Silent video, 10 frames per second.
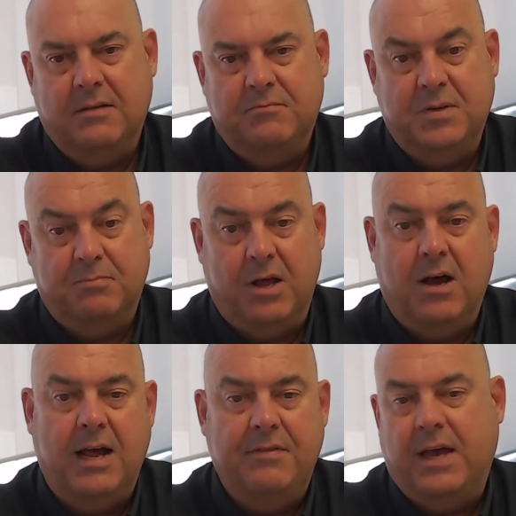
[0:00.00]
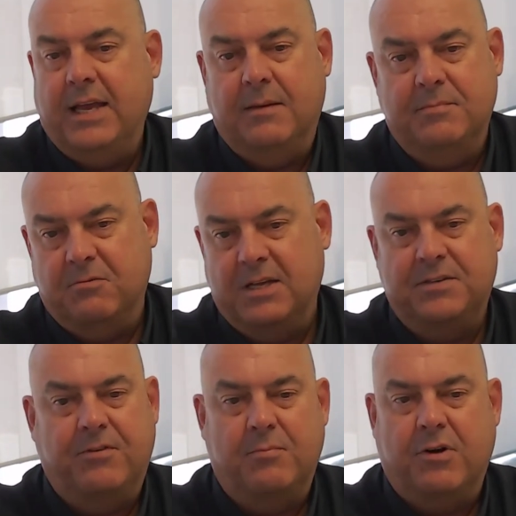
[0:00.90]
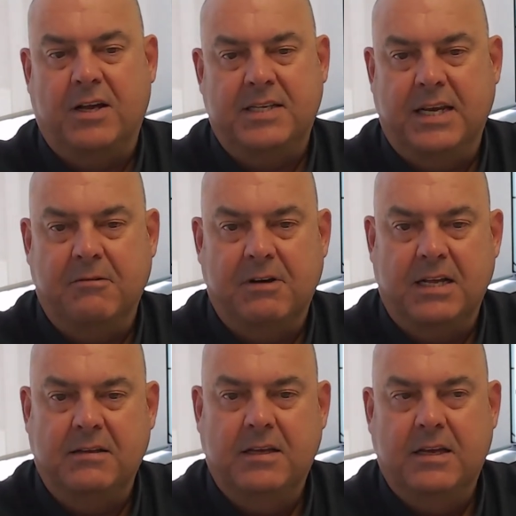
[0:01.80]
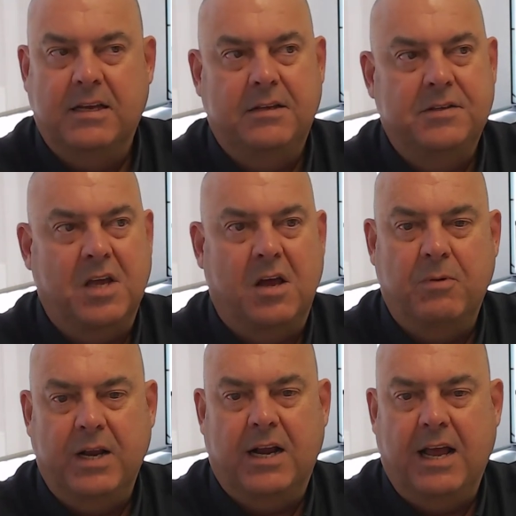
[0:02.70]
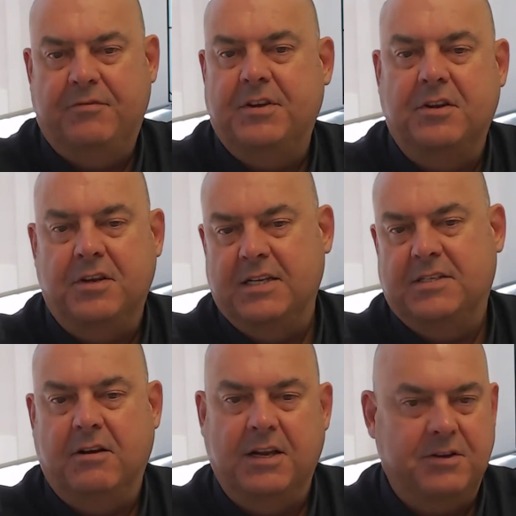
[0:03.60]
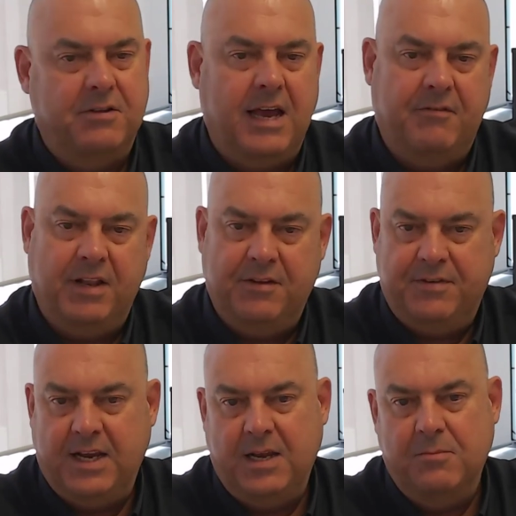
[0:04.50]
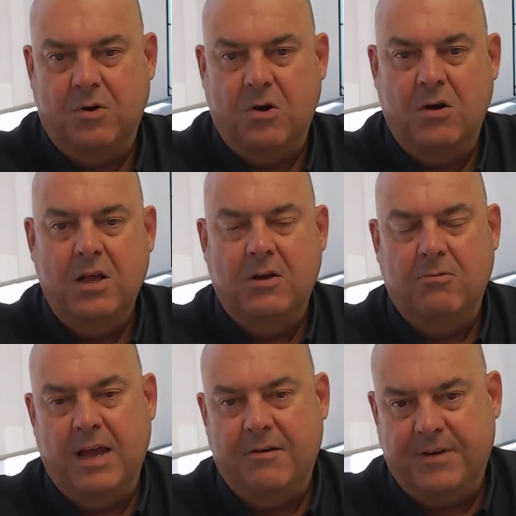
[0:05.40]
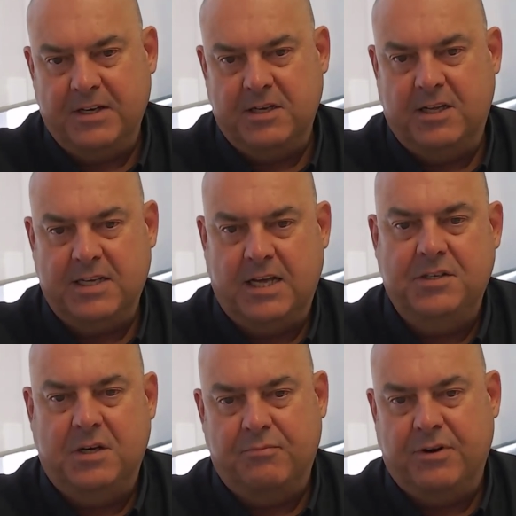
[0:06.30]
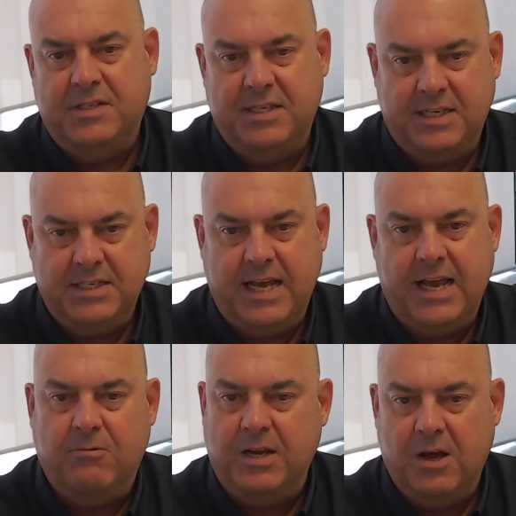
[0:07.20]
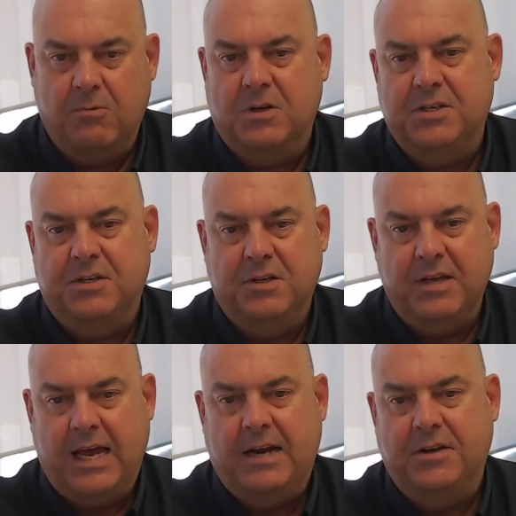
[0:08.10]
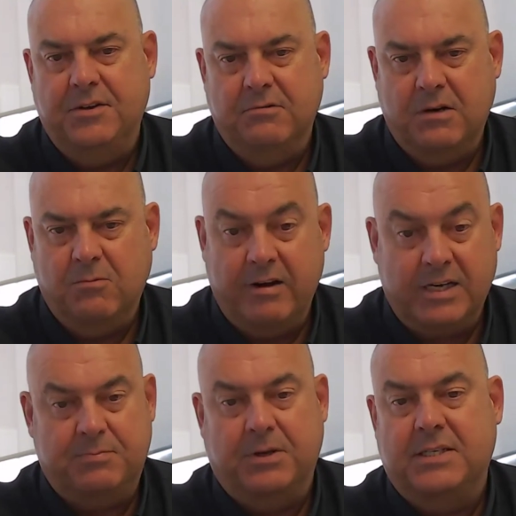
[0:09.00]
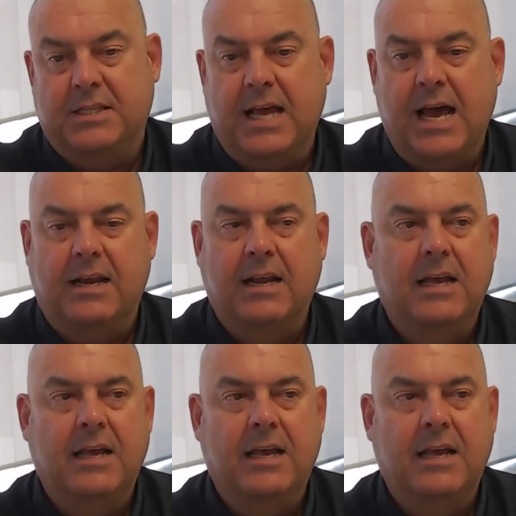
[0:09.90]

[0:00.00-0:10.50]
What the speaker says: supply, they come to us for a price anyway. So we don't have to necessarily do the heavy lifting anymore. We have functionalization and processing tech. We know what to do, how to do it. We're experts at that.